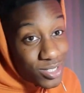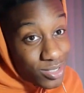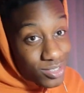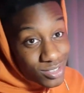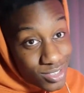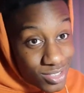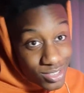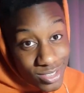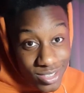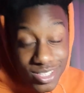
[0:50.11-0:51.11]
you know
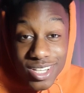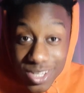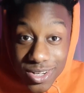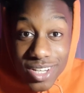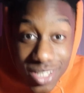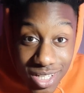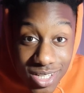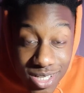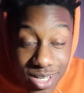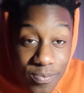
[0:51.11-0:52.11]
what I'm saying, they're doing
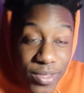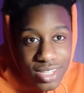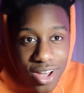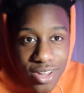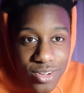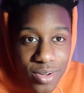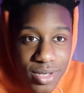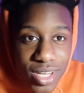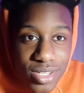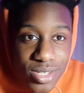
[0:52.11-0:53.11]
decent. The other
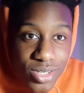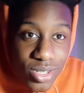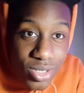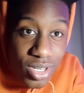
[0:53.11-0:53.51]
accommodations too,